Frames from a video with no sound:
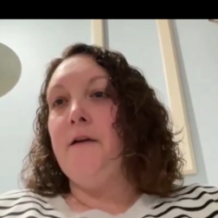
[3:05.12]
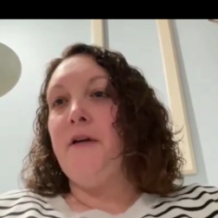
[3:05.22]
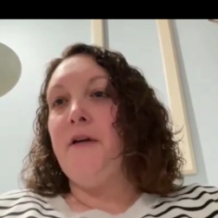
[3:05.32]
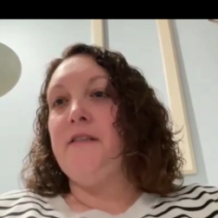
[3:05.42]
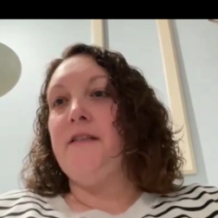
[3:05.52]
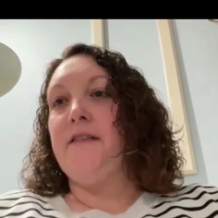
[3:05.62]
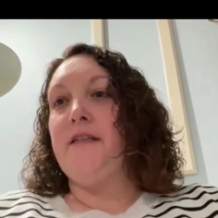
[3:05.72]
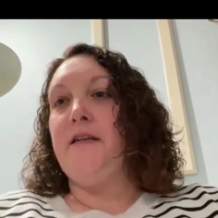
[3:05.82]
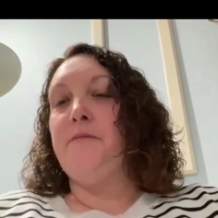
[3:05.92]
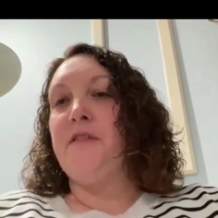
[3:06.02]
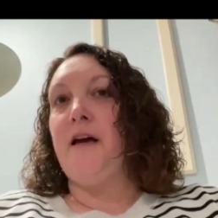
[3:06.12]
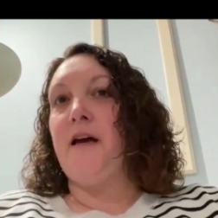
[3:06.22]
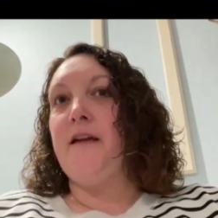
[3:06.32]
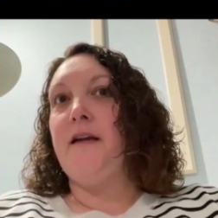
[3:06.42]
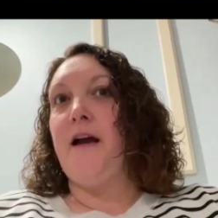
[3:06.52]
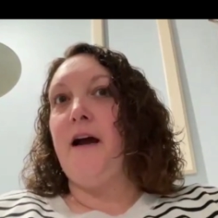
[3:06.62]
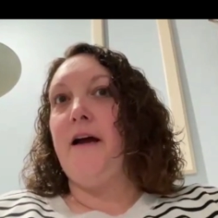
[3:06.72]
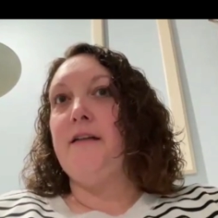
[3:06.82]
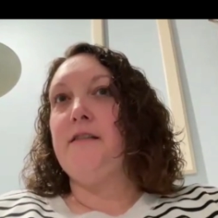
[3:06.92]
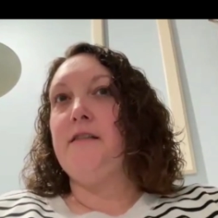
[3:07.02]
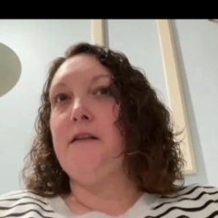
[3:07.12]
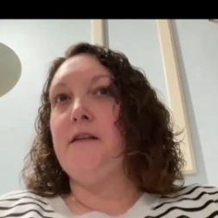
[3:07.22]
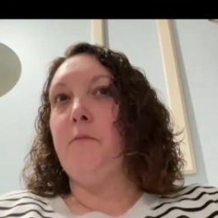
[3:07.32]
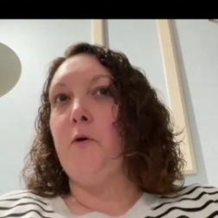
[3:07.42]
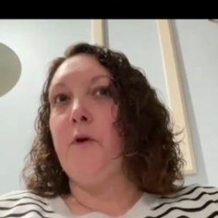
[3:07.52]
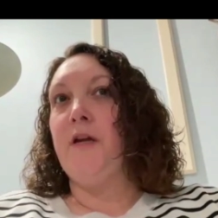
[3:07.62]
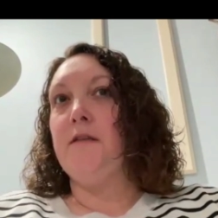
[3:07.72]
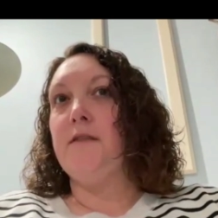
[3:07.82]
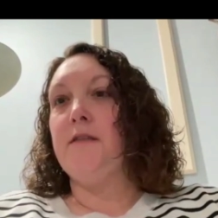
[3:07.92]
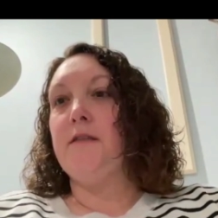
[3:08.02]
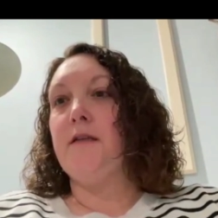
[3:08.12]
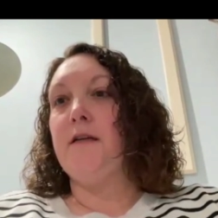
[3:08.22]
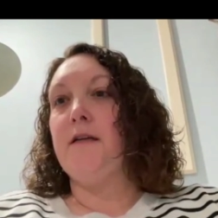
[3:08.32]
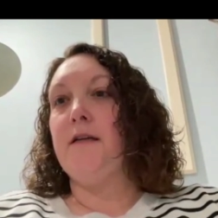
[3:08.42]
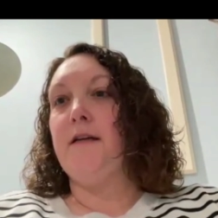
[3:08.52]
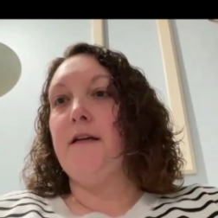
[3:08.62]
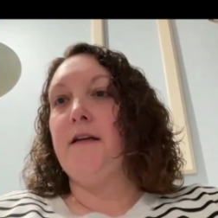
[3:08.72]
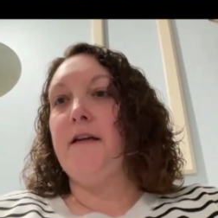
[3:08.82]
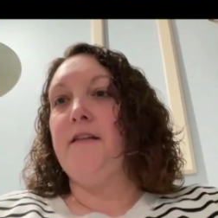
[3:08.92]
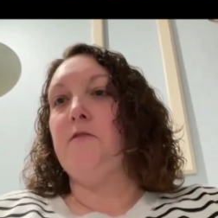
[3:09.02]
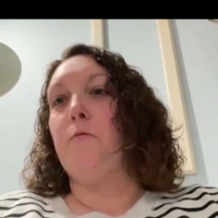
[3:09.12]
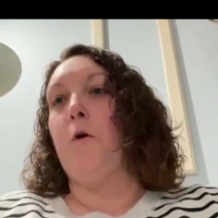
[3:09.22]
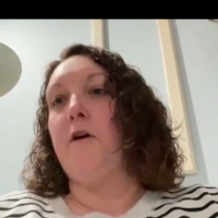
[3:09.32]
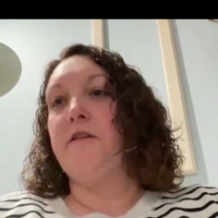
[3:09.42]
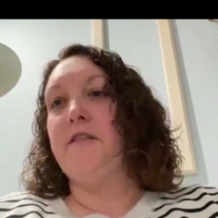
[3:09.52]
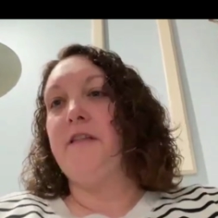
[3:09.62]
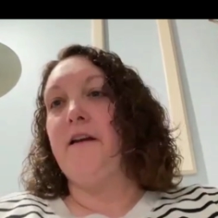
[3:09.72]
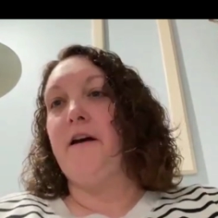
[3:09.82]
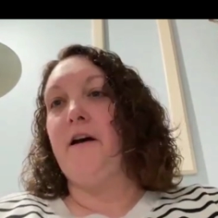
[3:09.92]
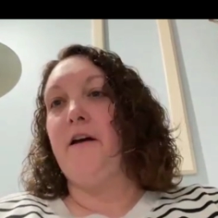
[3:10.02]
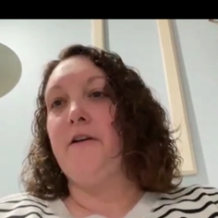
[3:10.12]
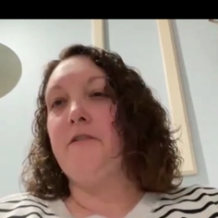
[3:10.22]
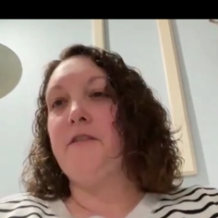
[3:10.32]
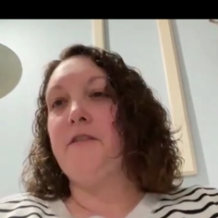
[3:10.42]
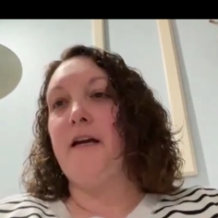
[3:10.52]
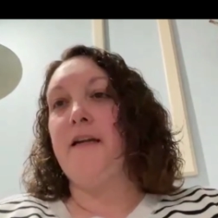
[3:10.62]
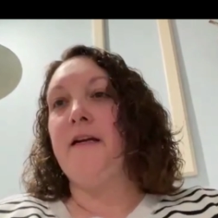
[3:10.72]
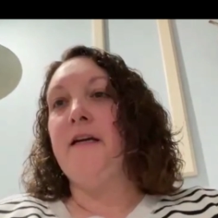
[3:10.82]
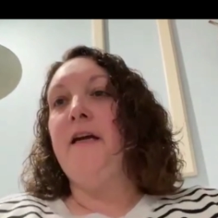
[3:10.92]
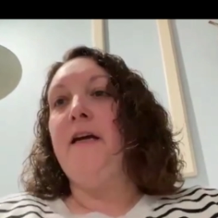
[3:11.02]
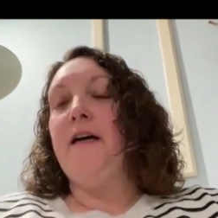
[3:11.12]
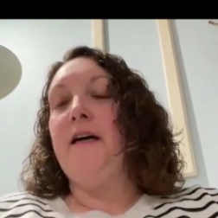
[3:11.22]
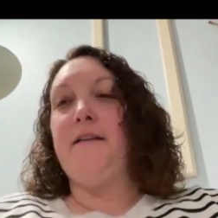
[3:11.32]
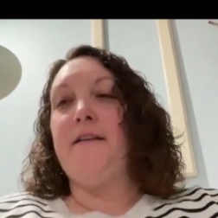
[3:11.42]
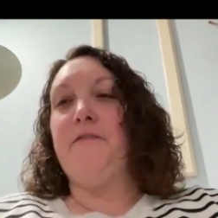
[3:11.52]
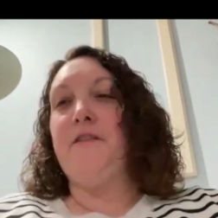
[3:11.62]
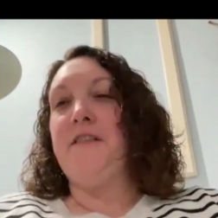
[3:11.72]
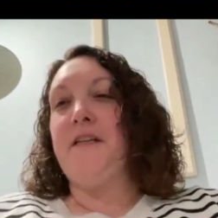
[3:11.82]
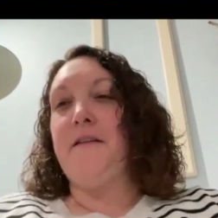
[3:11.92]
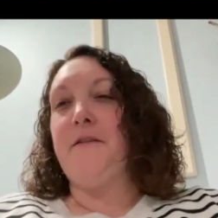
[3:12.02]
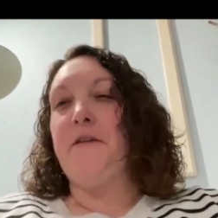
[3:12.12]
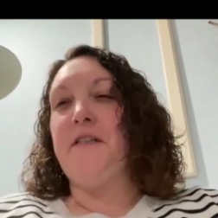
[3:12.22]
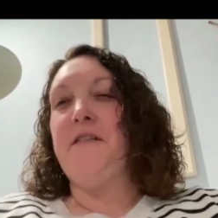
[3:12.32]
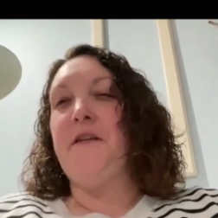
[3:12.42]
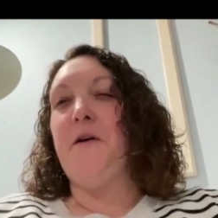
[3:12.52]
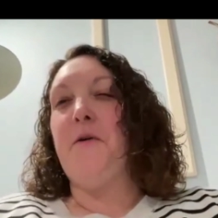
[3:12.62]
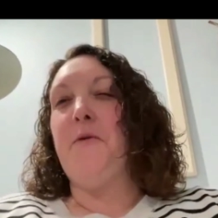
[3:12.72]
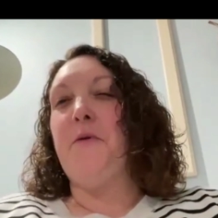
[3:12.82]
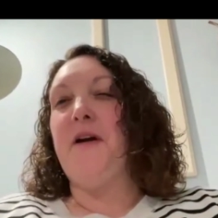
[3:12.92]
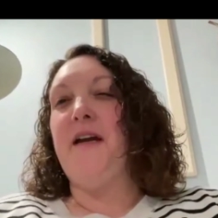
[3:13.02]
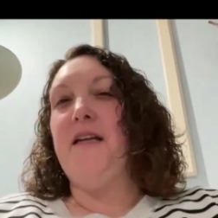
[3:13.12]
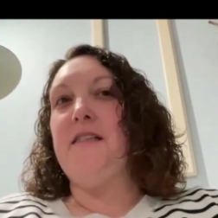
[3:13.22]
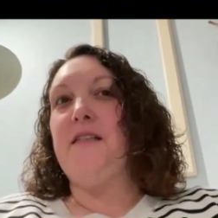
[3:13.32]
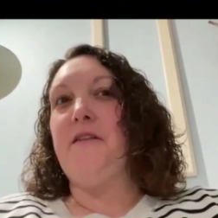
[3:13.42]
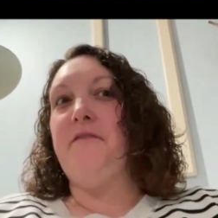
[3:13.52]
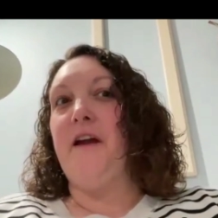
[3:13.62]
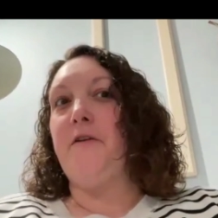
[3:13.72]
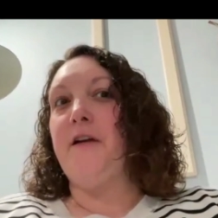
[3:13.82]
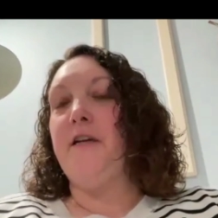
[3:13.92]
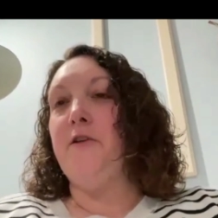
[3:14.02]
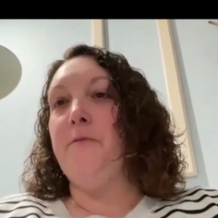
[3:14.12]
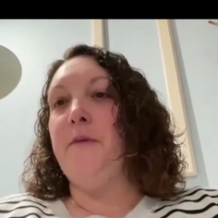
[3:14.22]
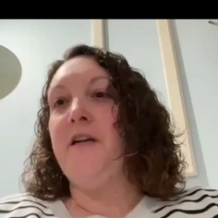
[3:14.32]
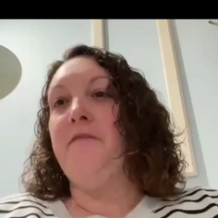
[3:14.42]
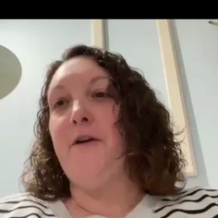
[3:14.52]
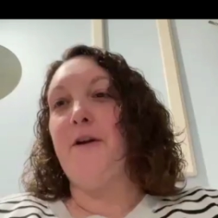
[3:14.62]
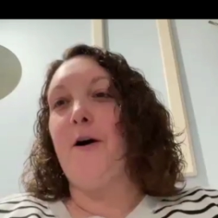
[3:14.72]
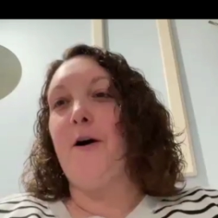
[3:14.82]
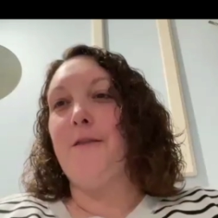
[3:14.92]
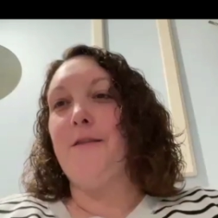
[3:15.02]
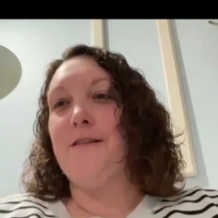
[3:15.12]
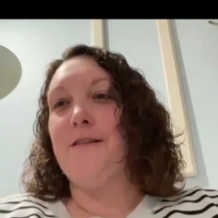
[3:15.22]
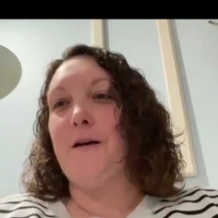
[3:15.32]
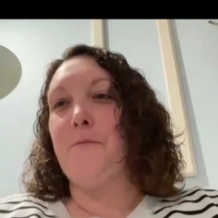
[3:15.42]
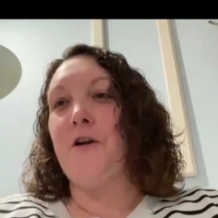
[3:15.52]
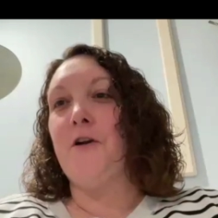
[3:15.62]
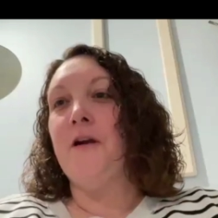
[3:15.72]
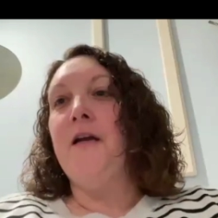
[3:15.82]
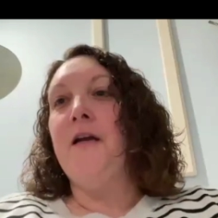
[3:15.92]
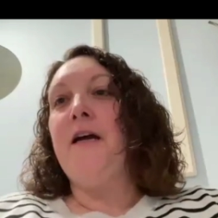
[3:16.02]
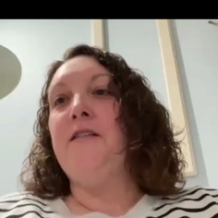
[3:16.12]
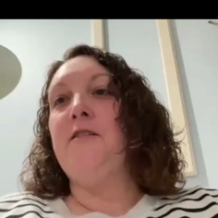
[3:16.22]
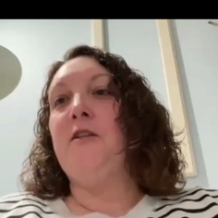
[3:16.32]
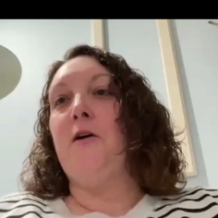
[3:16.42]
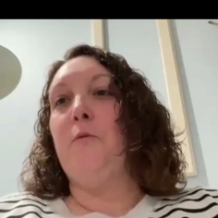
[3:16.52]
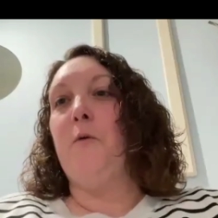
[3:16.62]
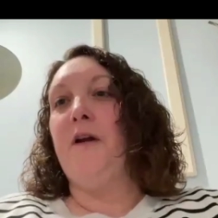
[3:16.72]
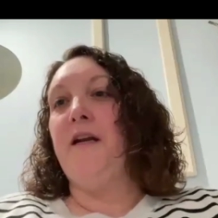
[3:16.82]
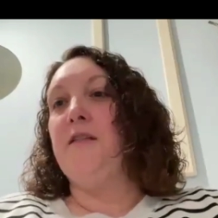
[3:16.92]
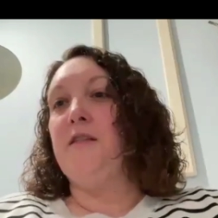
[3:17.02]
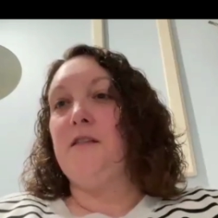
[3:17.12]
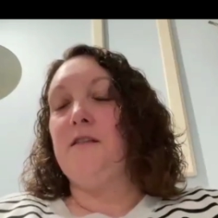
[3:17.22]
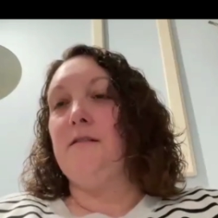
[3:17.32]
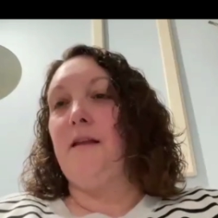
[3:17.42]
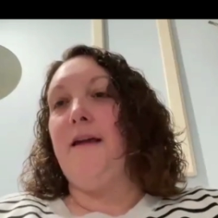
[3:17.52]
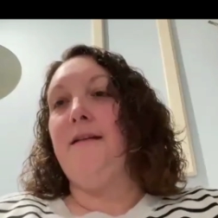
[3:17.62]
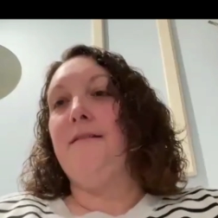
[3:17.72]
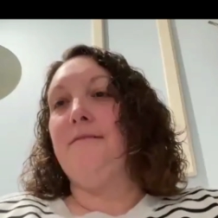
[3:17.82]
because it seems like at some points it's worse than others. Like, I live in St. Louis, so it's very humid and very hot in the summer. And so when it's like